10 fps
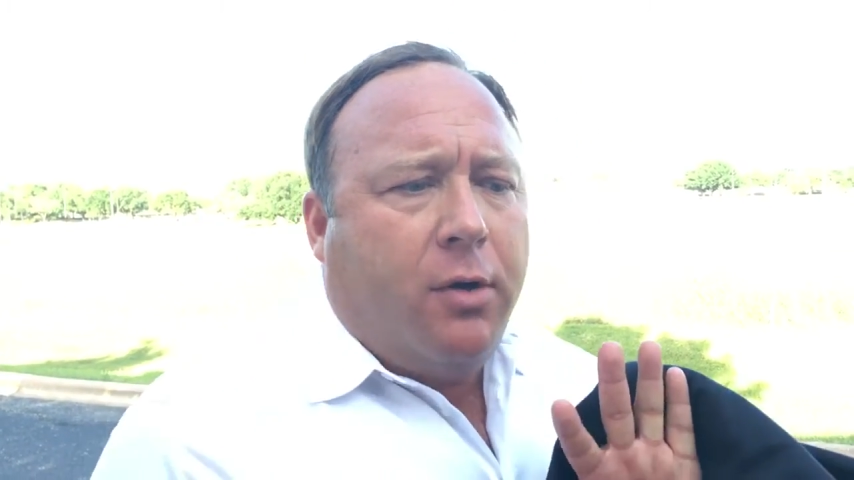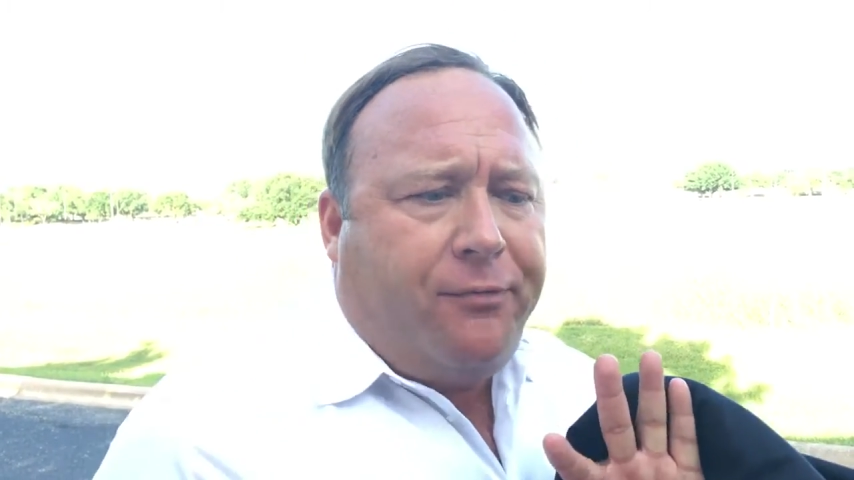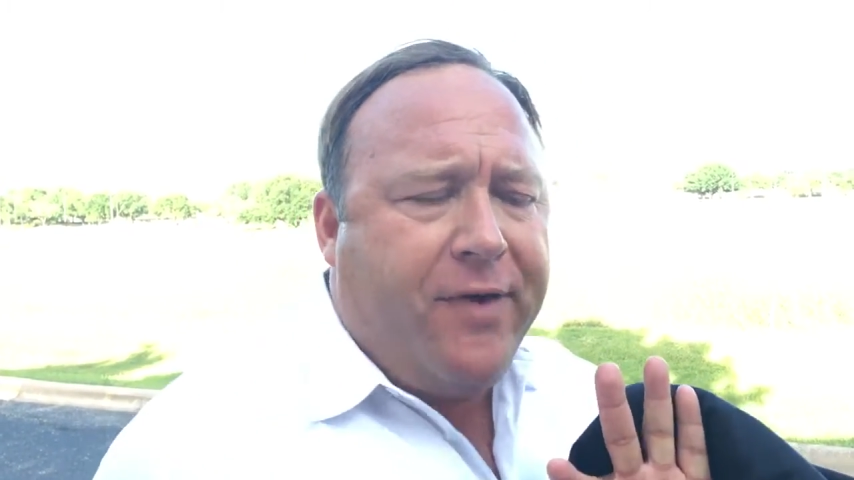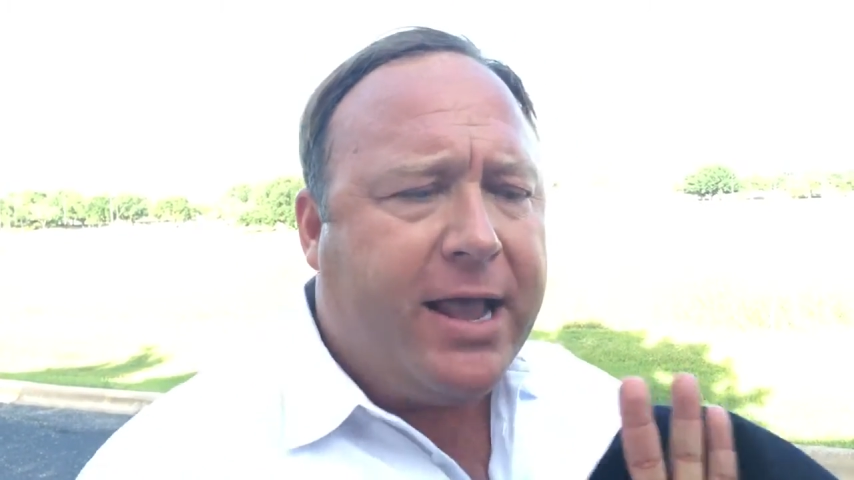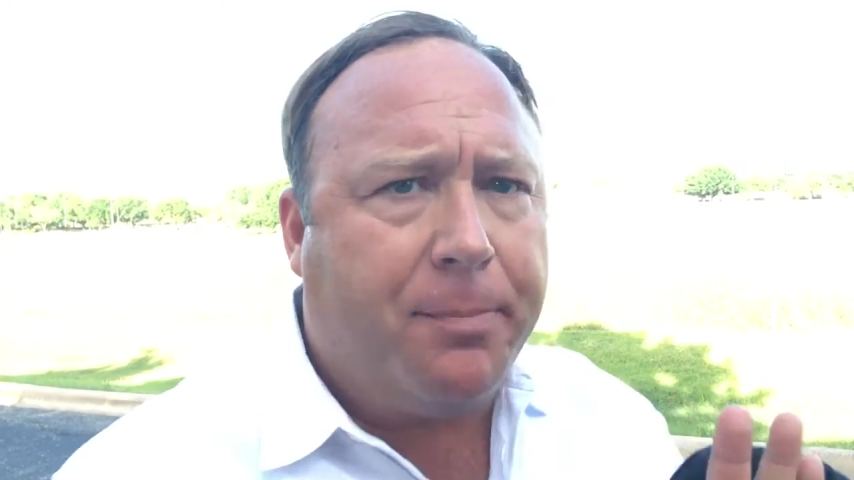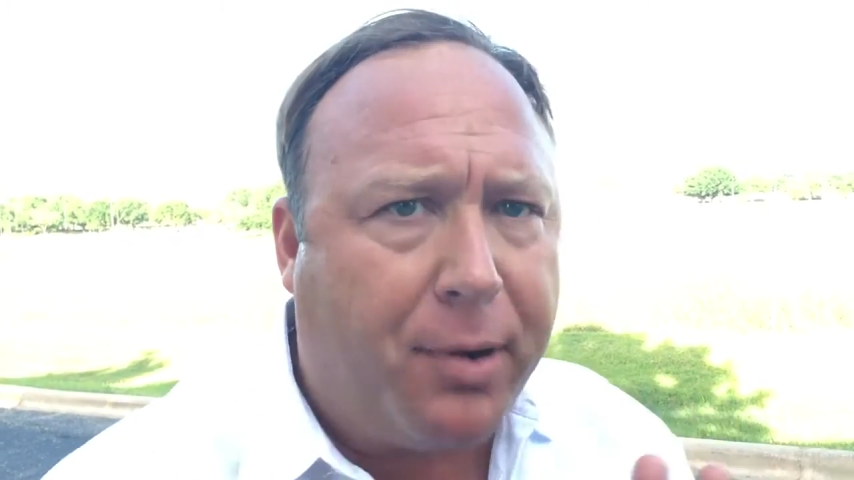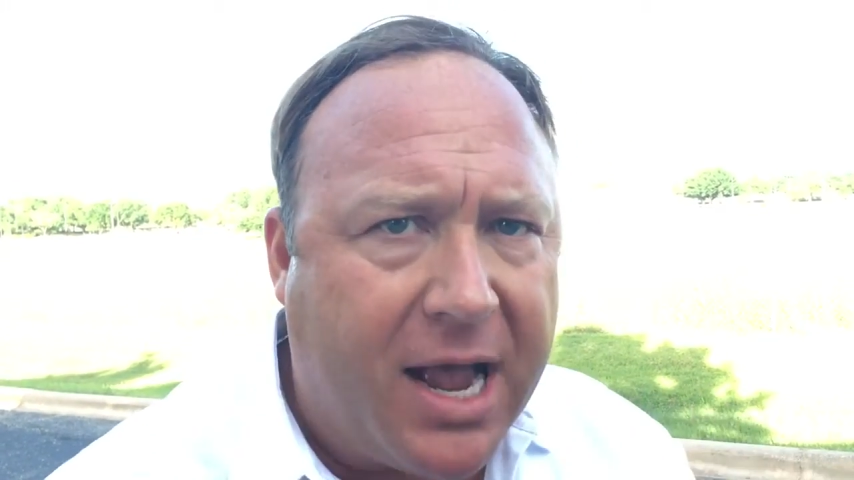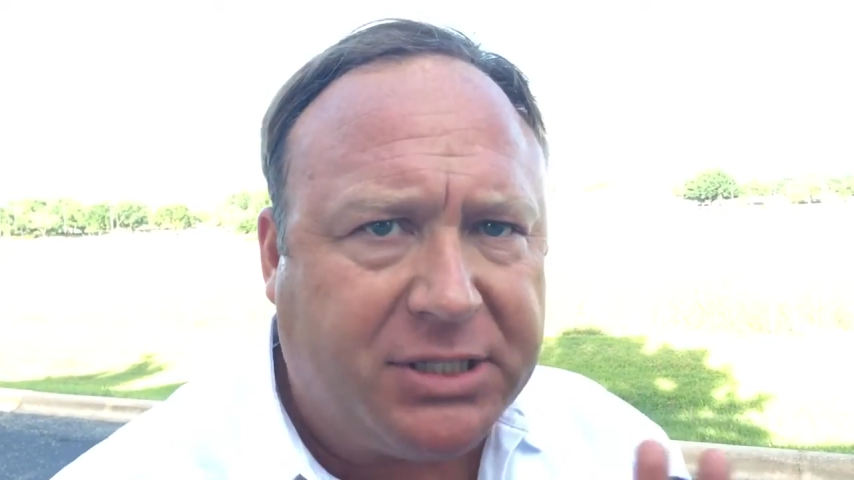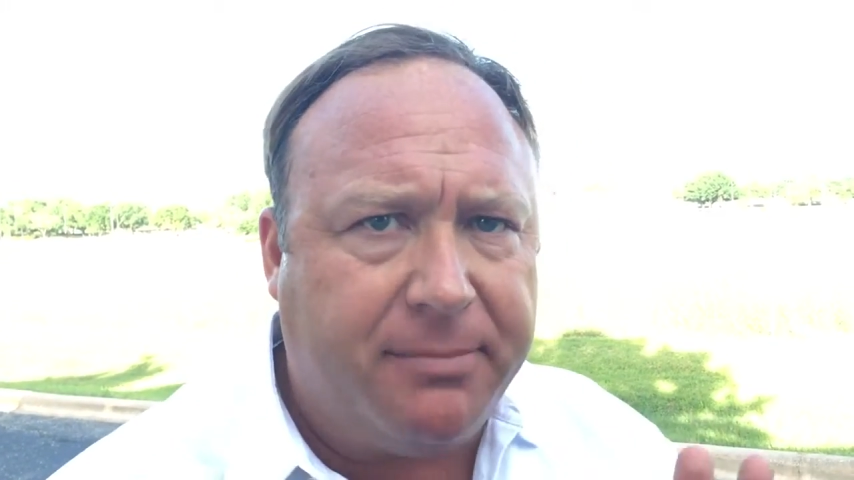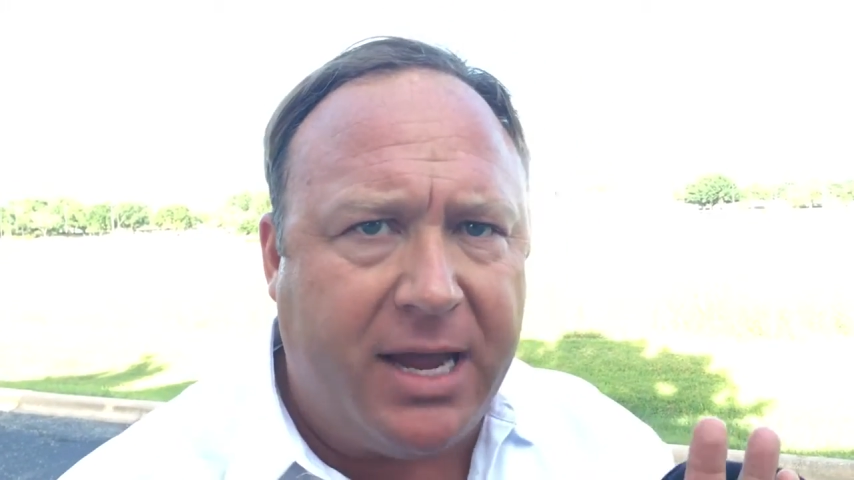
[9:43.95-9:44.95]
fake
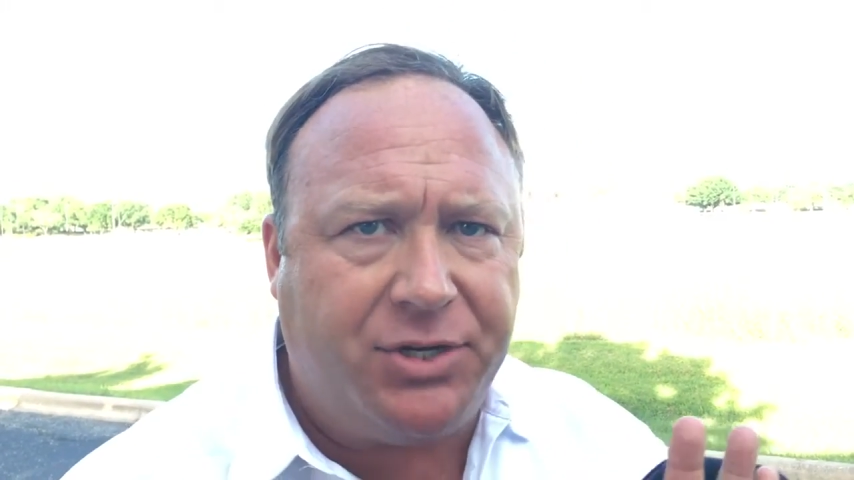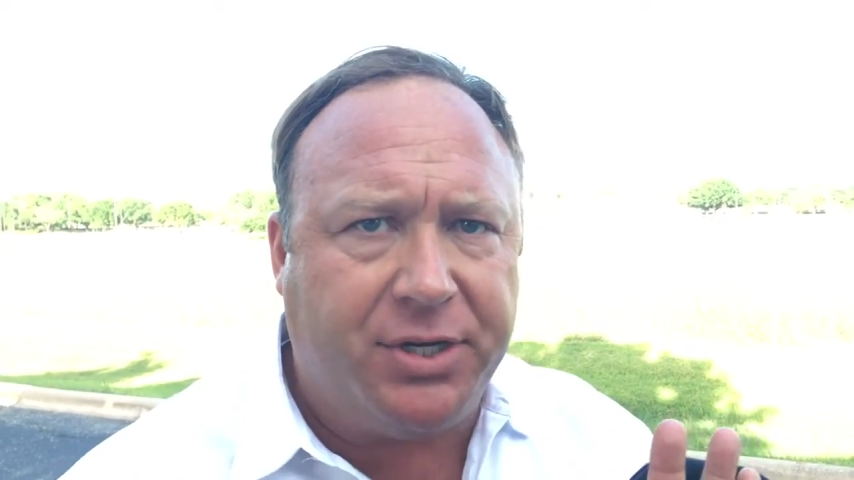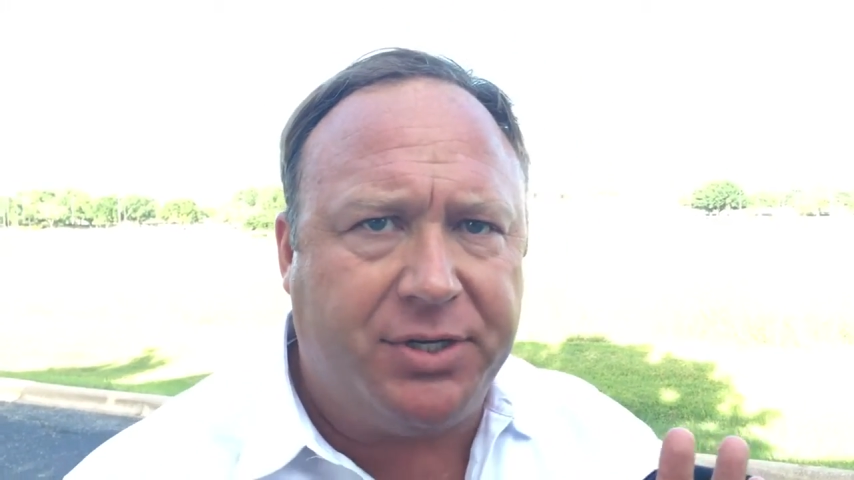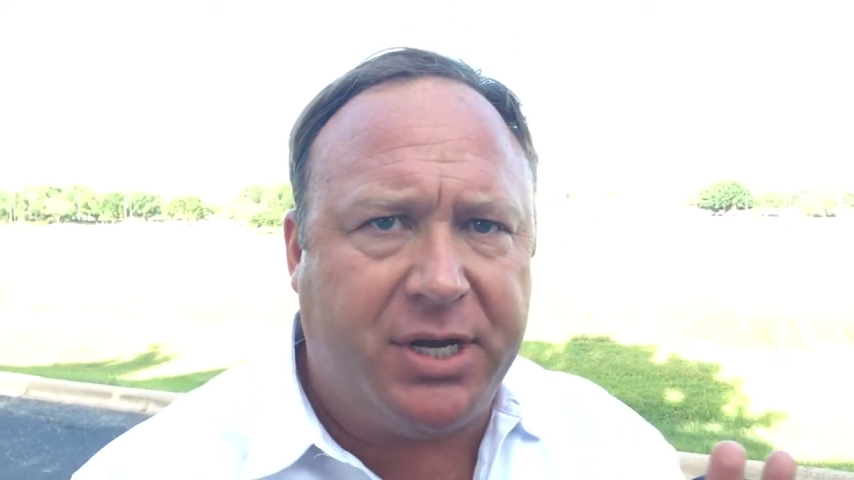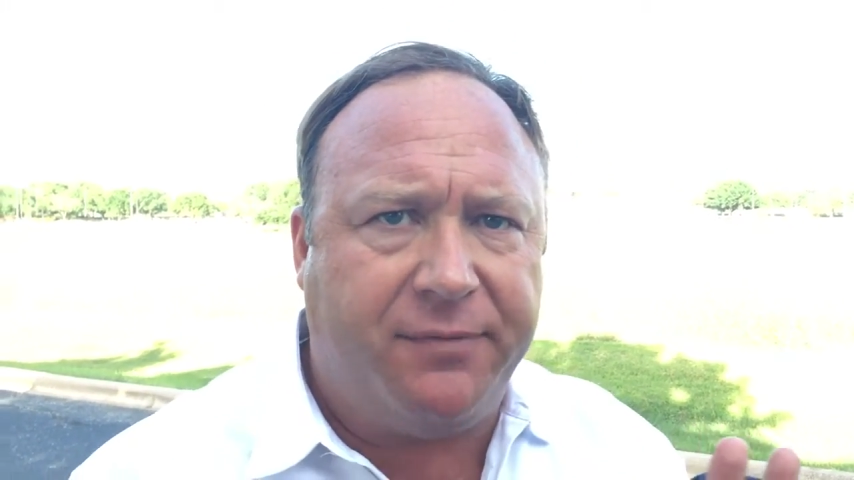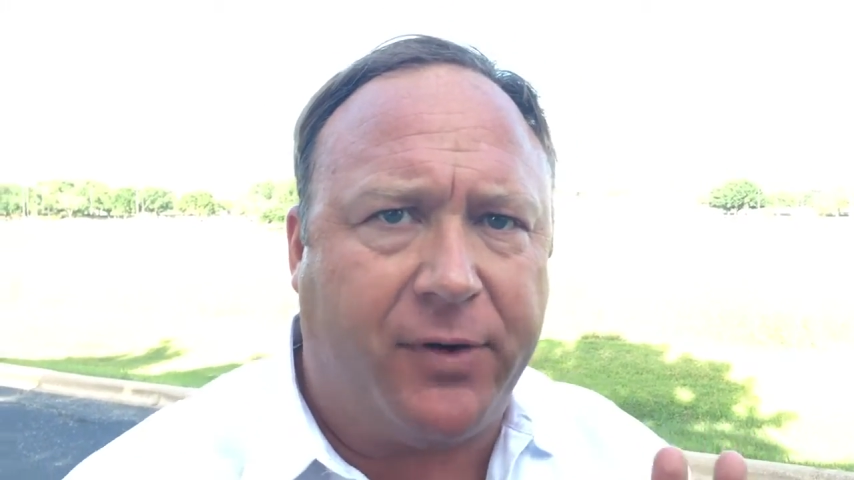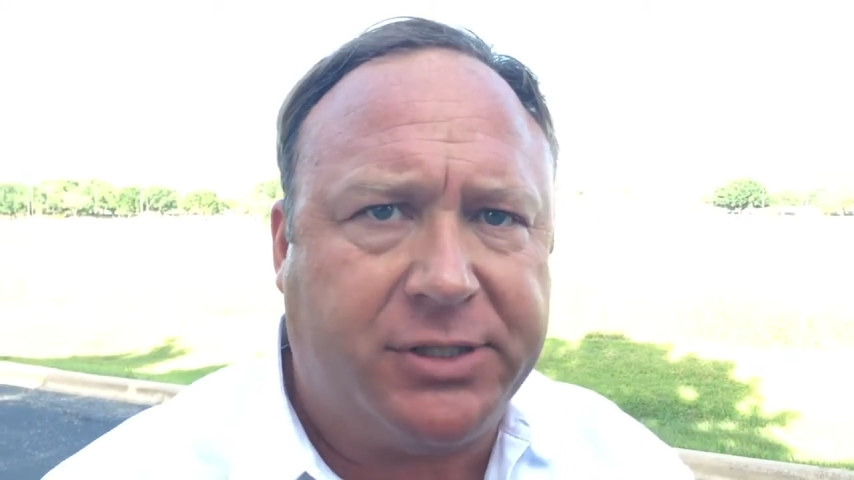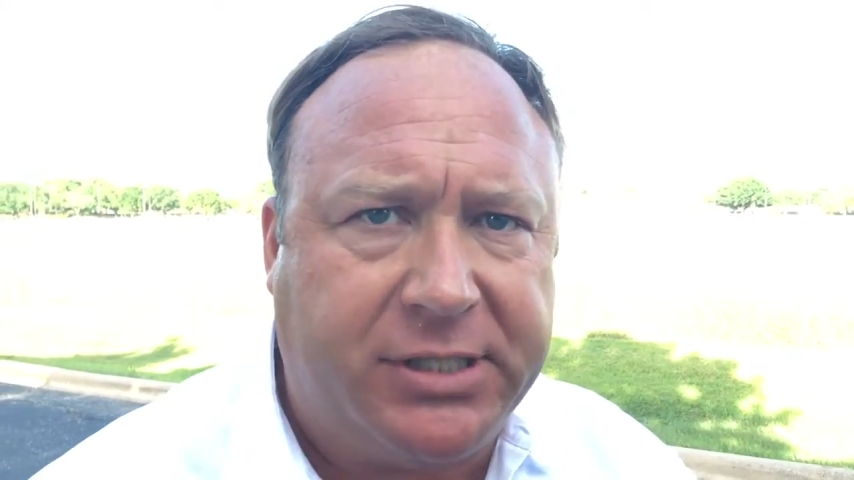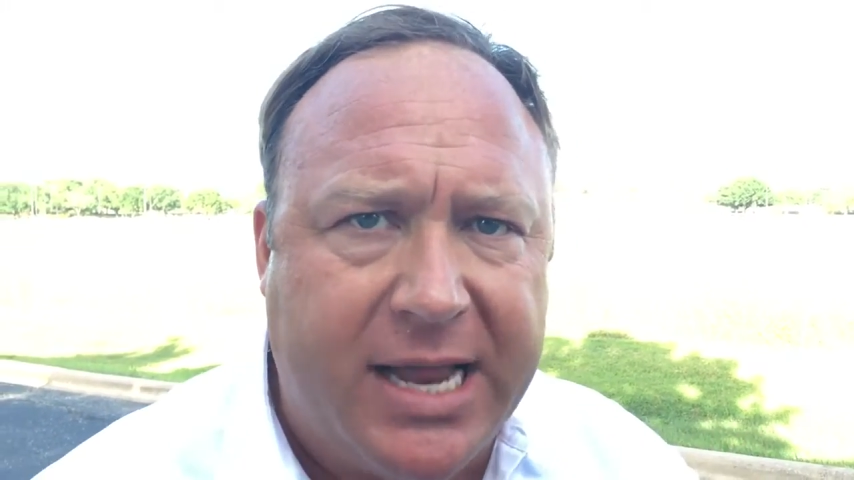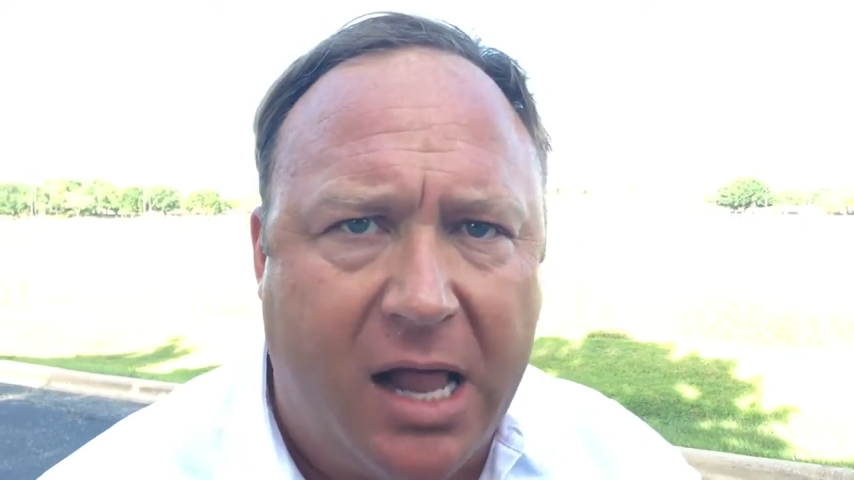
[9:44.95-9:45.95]
approximations and
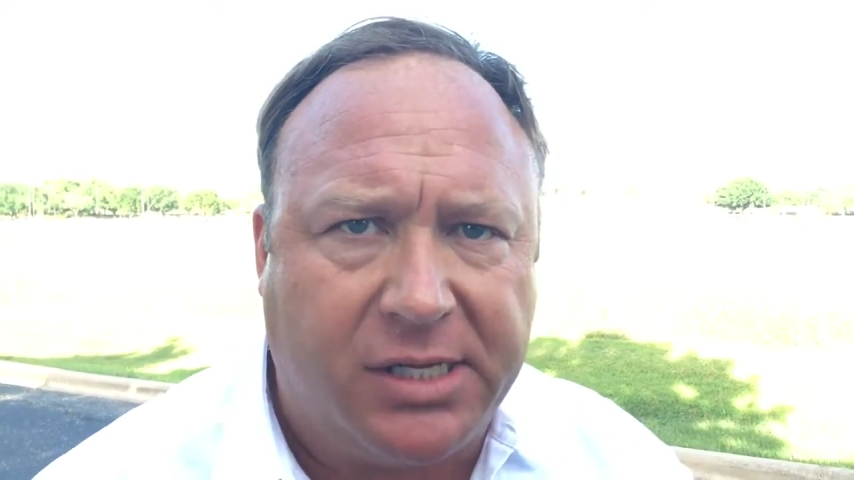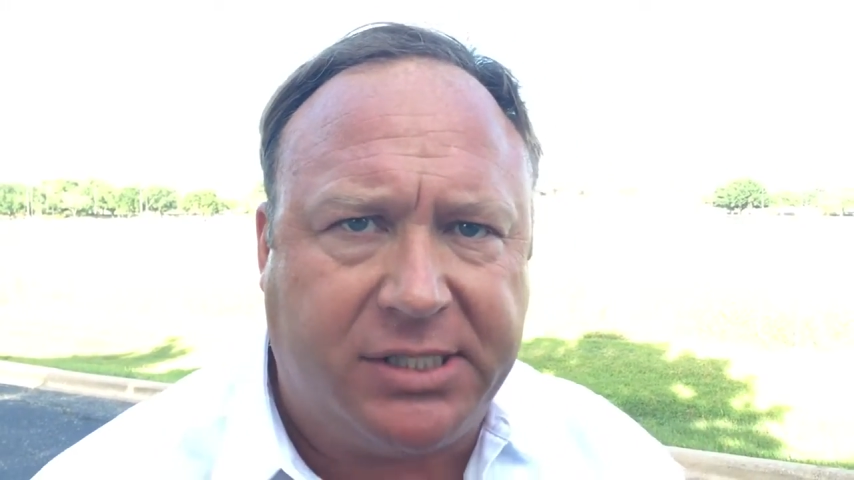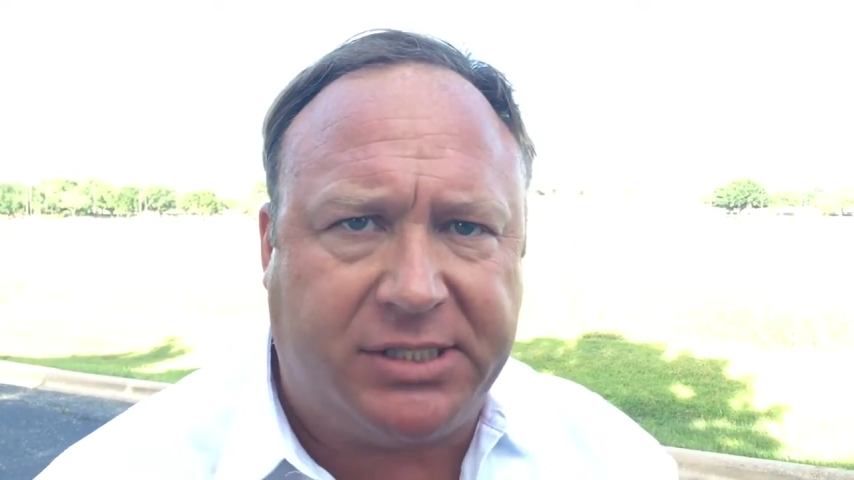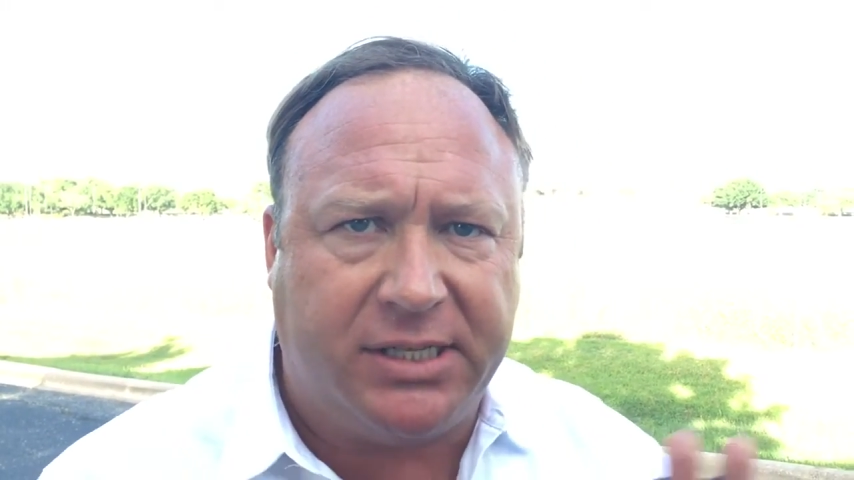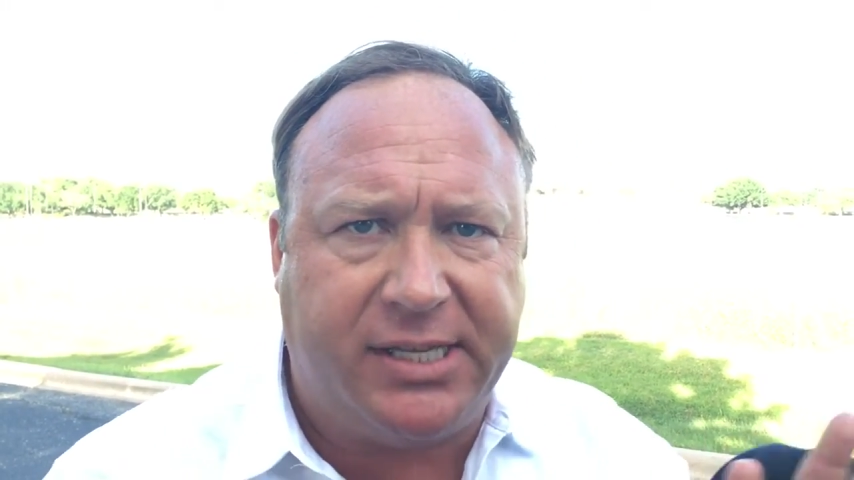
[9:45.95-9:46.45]
first analysis